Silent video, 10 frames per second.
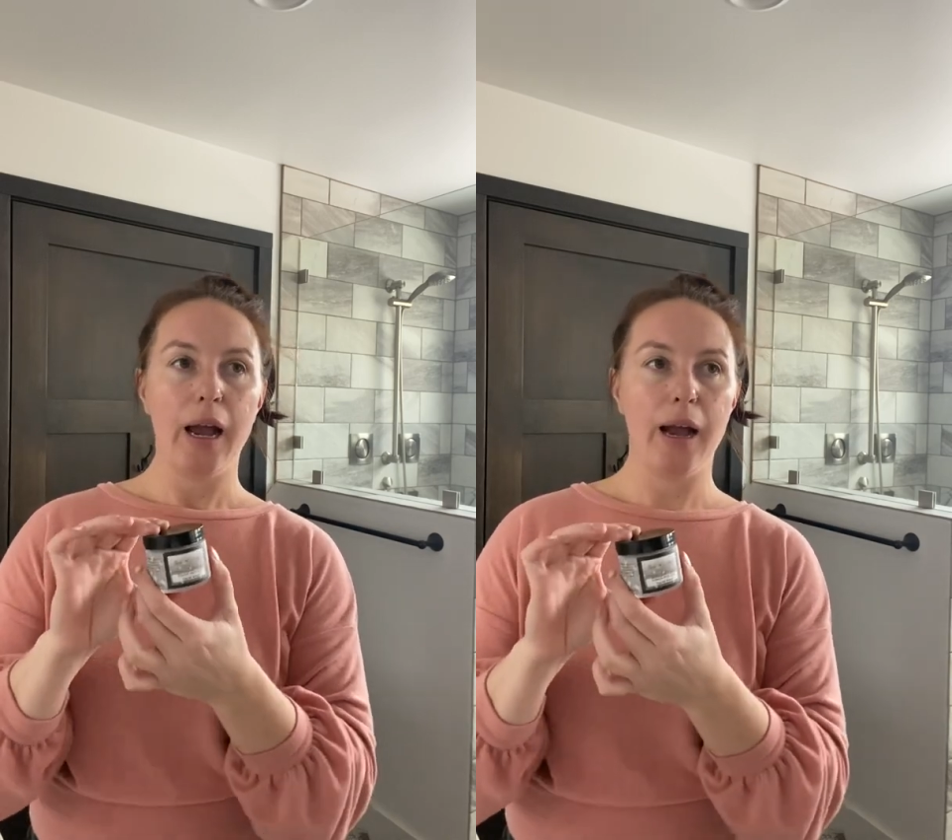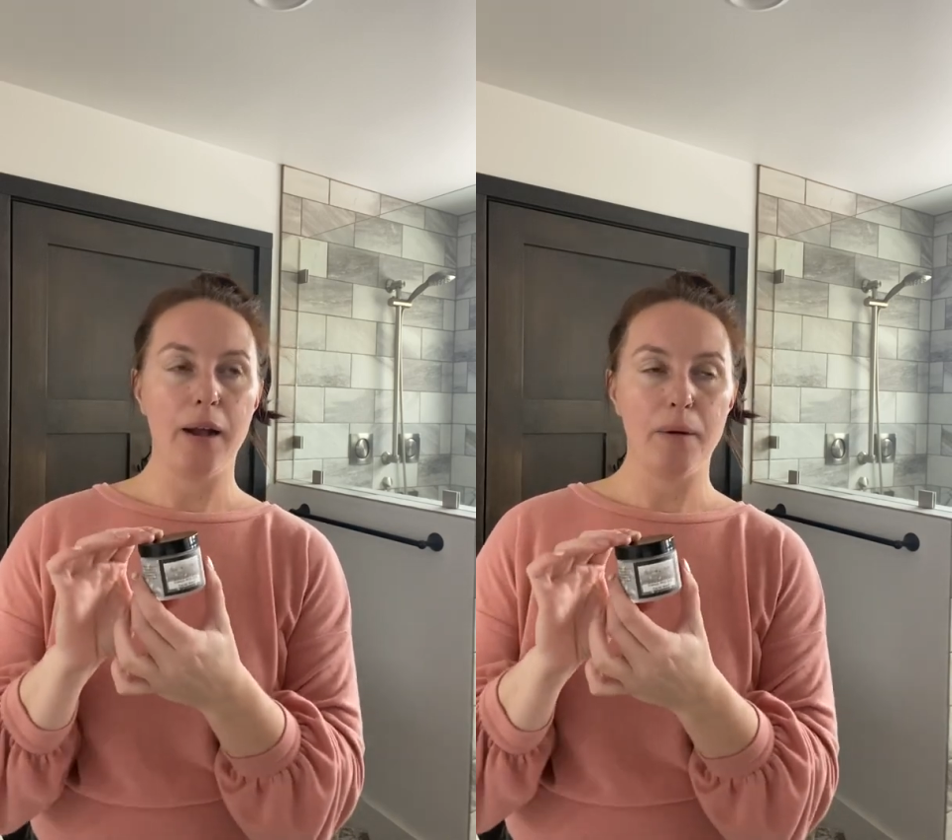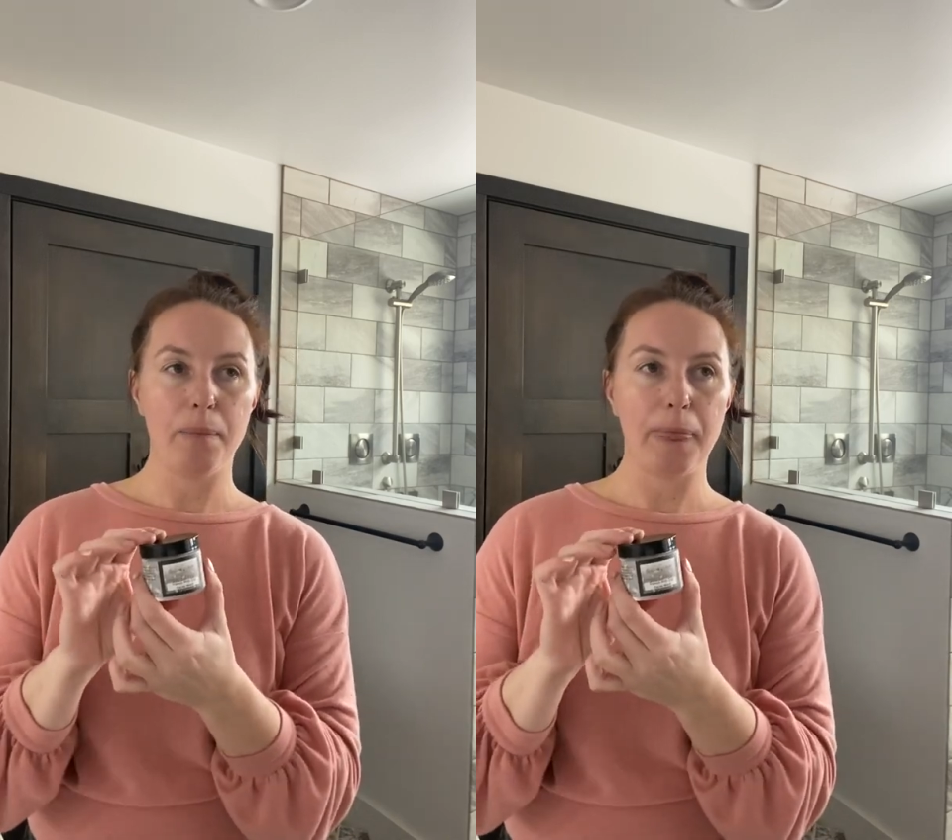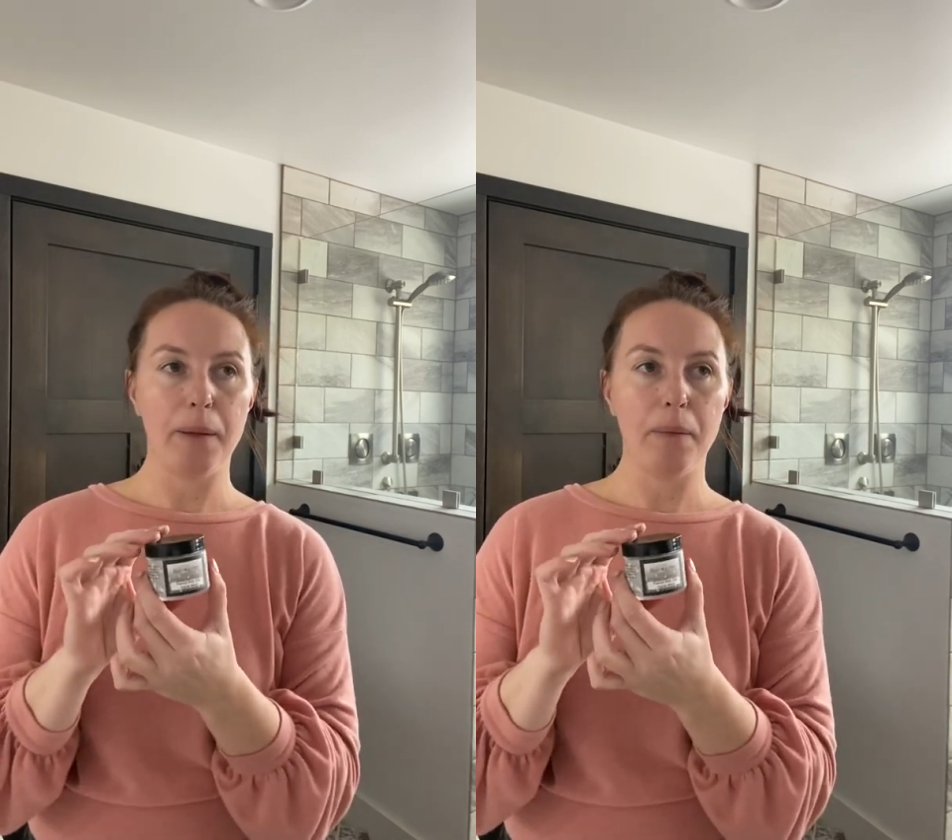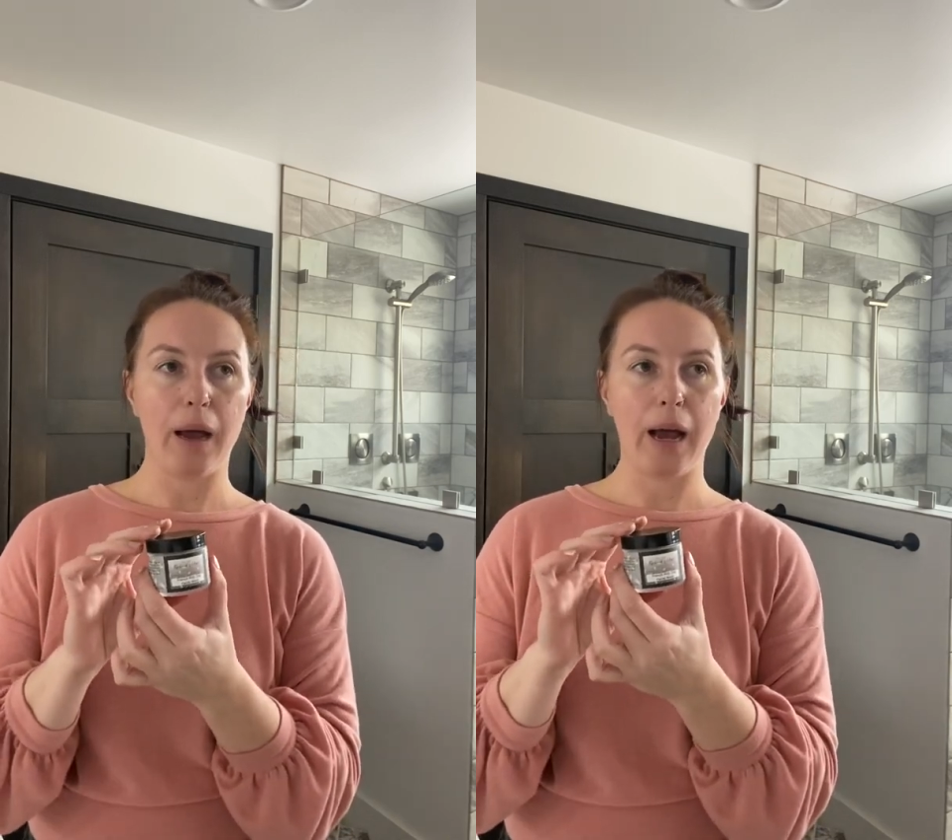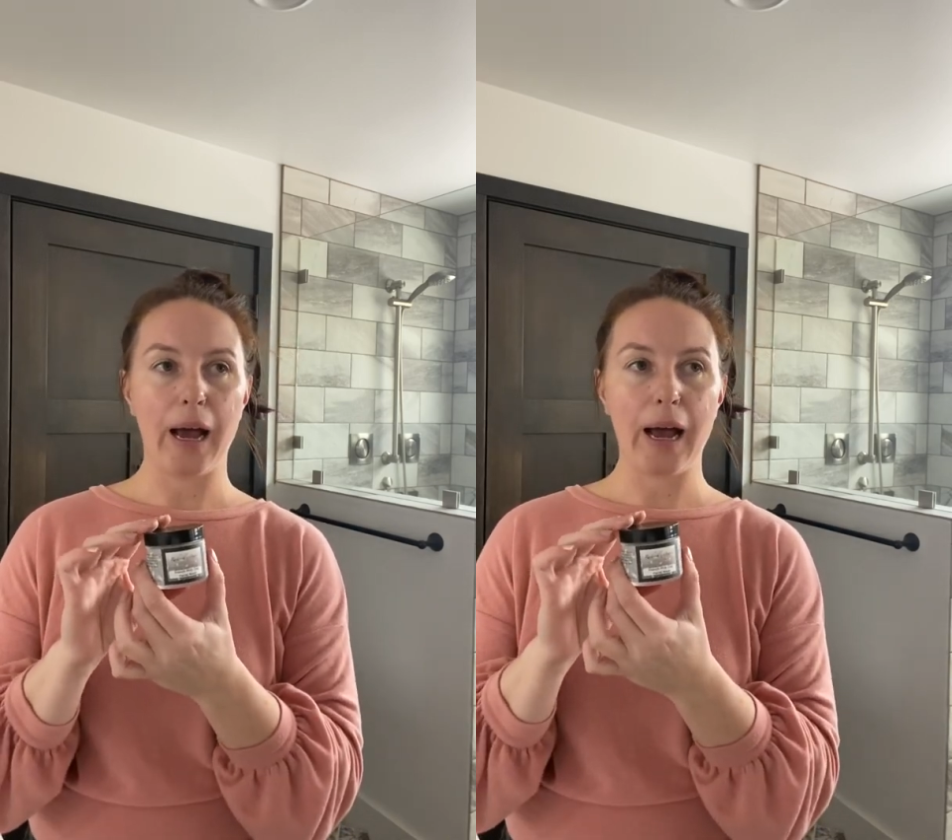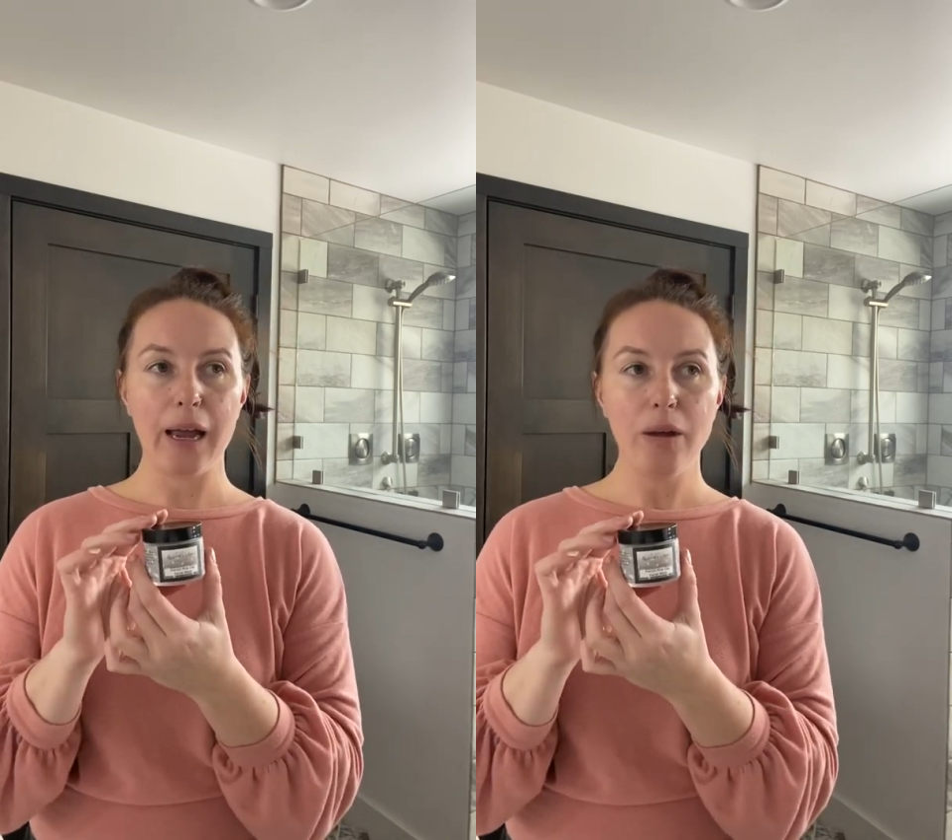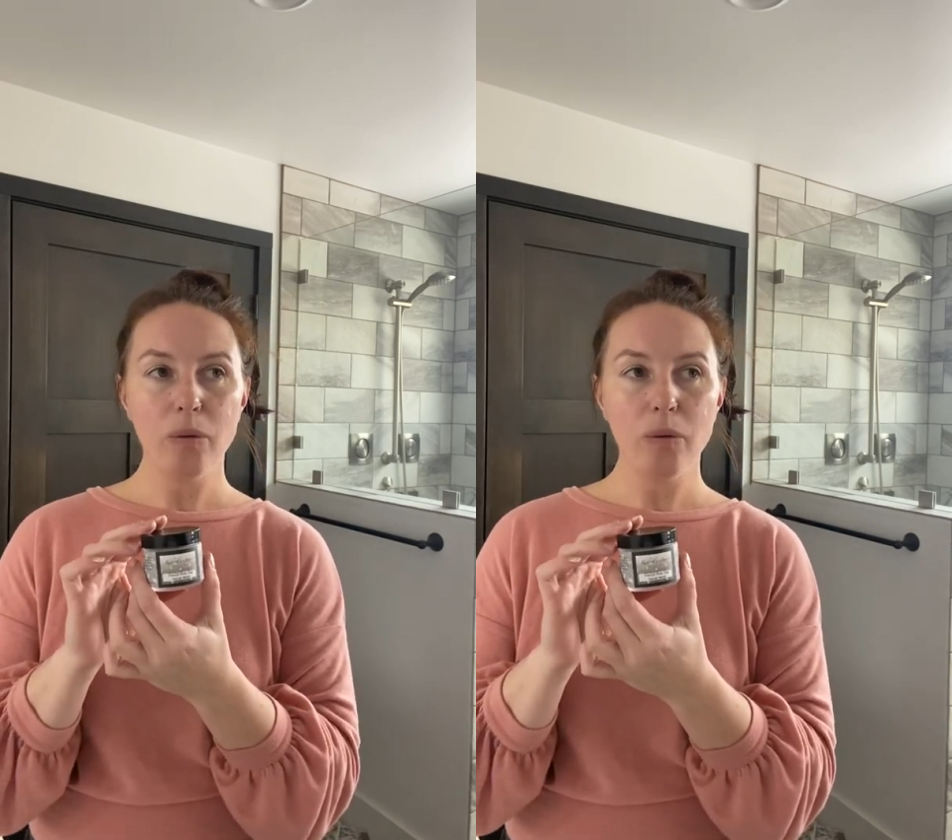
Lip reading: I